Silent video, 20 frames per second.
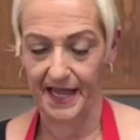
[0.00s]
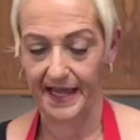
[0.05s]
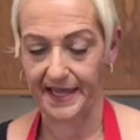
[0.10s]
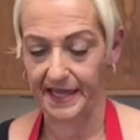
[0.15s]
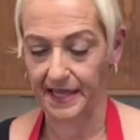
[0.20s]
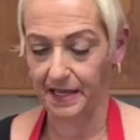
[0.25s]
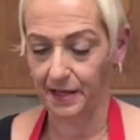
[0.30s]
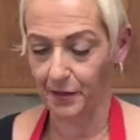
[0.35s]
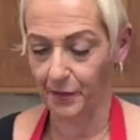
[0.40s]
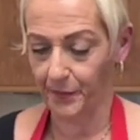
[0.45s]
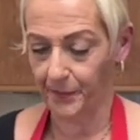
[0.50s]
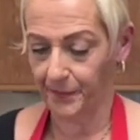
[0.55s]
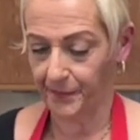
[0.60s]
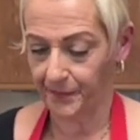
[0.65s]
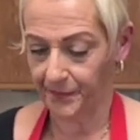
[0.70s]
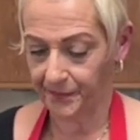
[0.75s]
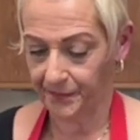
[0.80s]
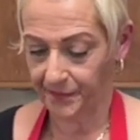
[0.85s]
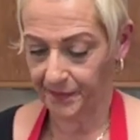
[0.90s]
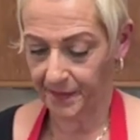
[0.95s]
add the lime.
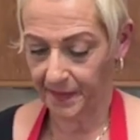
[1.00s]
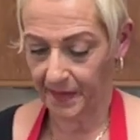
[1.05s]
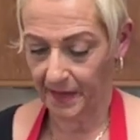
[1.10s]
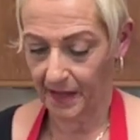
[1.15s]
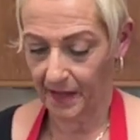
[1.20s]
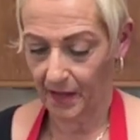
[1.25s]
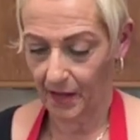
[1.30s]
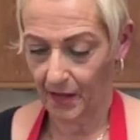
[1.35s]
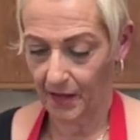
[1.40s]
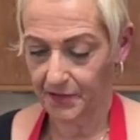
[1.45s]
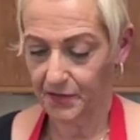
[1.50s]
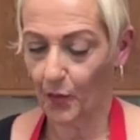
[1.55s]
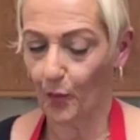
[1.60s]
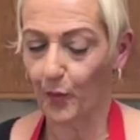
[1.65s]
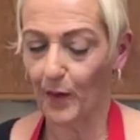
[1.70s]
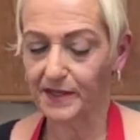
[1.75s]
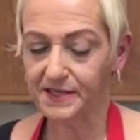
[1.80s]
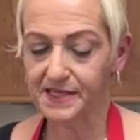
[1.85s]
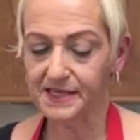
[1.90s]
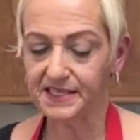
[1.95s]

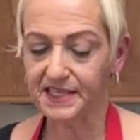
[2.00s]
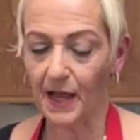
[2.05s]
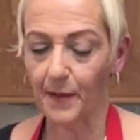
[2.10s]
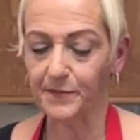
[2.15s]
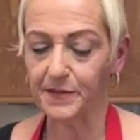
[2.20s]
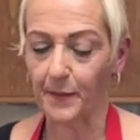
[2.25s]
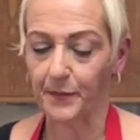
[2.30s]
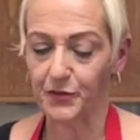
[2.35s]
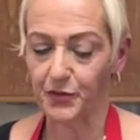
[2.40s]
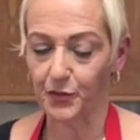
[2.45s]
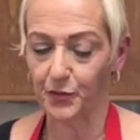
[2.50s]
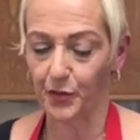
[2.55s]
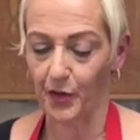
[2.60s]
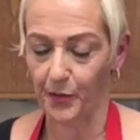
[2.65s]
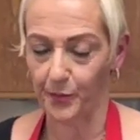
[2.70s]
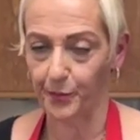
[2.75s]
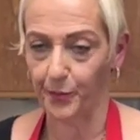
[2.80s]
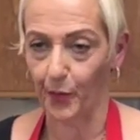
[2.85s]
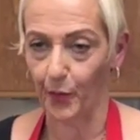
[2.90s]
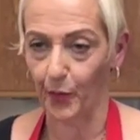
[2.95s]
Some like it
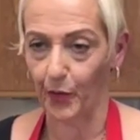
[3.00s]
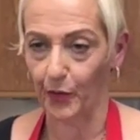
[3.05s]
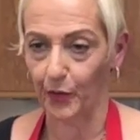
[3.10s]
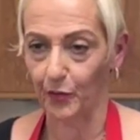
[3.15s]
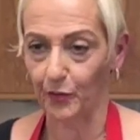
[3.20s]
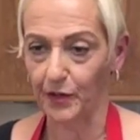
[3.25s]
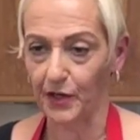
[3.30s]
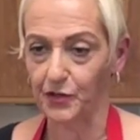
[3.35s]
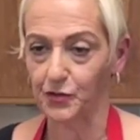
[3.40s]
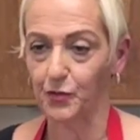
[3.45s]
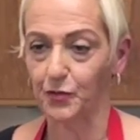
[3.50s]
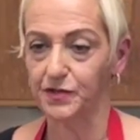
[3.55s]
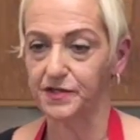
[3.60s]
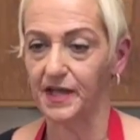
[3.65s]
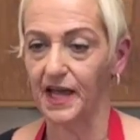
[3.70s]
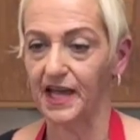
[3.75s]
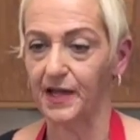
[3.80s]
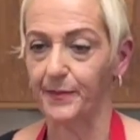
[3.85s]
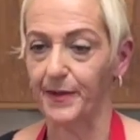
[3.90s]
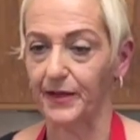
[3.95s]
extra
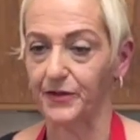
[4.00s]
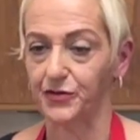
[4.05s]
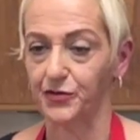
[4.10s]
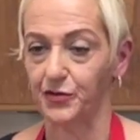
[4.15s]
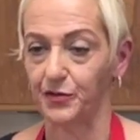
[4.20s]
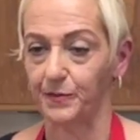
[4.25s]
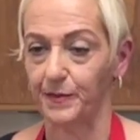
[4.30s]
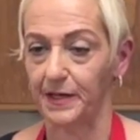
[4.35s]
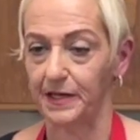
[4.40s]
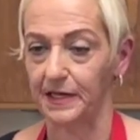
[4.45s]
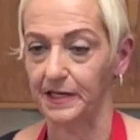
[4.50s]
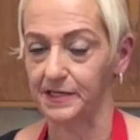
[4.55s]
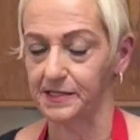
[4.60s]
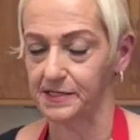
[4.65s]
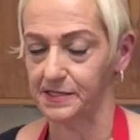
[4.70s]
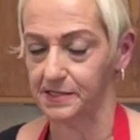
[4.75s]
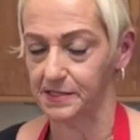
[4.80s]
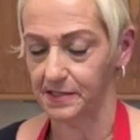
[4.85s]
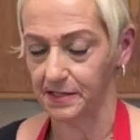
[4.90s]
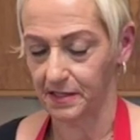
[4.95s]
tangy.
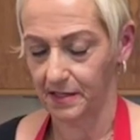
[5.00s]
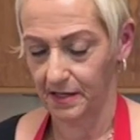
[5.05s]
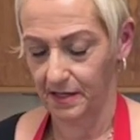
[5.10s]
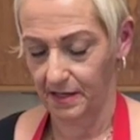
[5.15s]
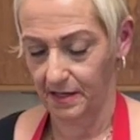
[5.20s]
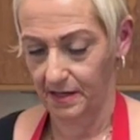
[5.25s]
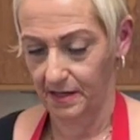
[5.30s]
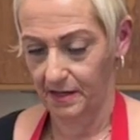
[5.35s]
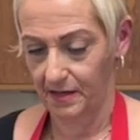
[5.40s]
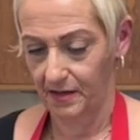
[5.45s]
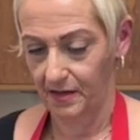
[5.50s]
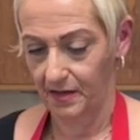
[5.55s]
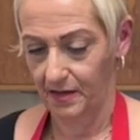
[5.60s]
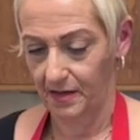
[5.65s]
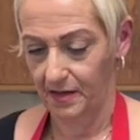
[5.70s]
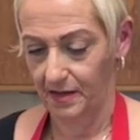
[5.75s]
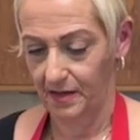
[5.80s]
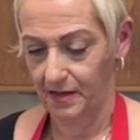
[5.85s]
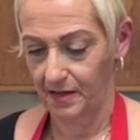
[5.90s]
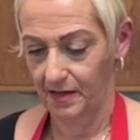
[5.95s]

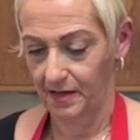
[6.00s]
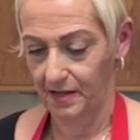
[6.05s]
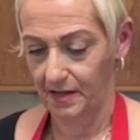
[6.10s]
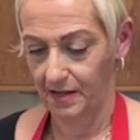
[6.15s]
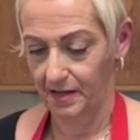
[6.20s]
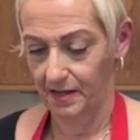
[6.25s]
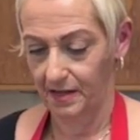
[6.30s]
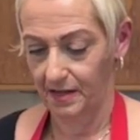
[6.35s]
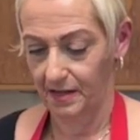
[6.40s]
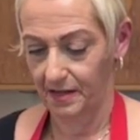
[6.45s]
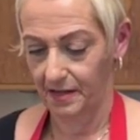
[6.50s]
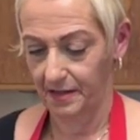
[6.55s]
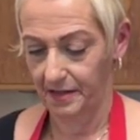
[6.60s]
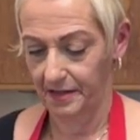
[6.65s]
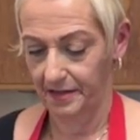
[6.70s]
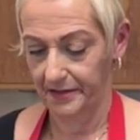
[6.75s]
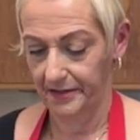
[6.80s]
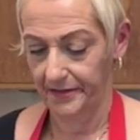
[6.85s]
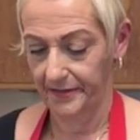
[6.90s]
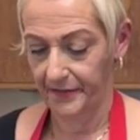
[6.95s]
So once this comes up
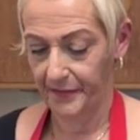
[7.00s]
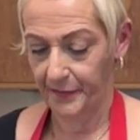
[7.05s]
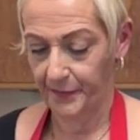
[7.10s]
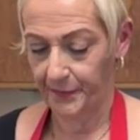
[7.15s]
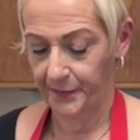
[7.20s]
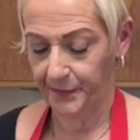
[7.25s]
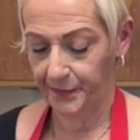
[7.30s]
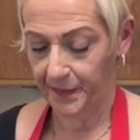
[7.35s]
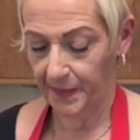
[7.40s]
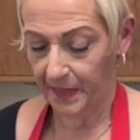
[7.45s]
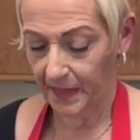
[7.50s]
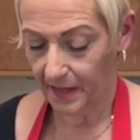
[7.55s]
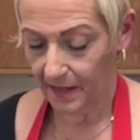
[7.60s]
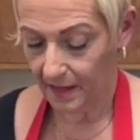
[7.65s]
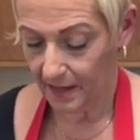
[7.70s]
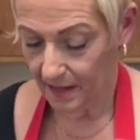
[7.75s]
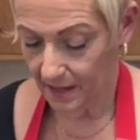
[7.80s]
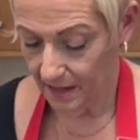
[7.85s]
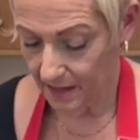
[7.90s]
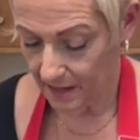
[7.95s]
to a boil, it
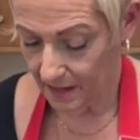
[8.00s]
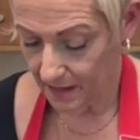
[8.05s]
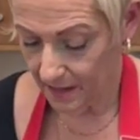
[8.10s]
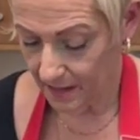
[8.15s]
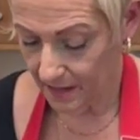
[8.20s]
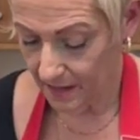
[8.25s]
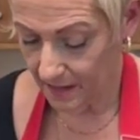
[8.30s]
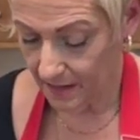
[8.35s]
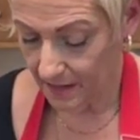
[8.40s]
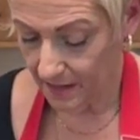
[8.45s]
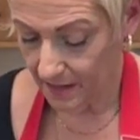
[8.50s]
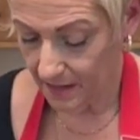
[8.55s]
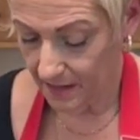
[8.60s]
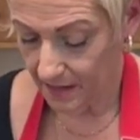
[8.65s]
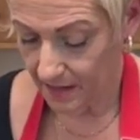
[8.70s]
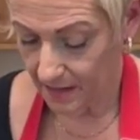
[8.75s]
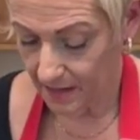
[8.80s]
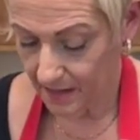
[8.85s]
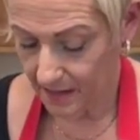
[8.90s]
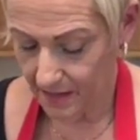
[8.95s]
should take about 2
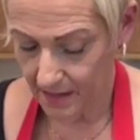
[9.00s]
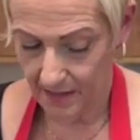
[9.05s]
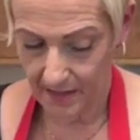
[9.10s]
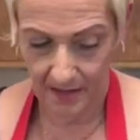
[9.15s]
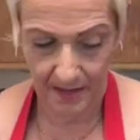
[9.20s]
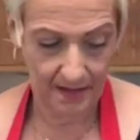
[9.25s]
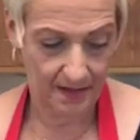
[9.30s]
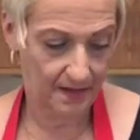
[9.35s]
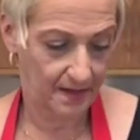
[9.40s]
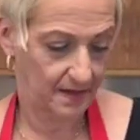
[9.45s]
minutes.